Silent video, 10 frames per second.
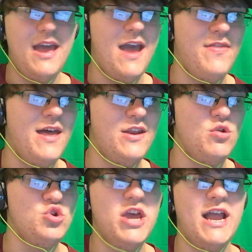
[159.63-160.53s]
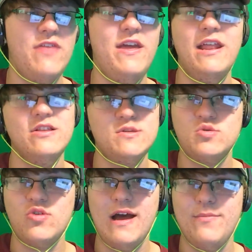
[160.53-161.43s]
And then you check and they didn't
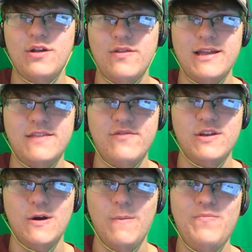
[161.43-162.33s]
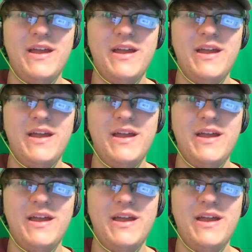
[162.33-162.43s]
subscribe or didn't like the video.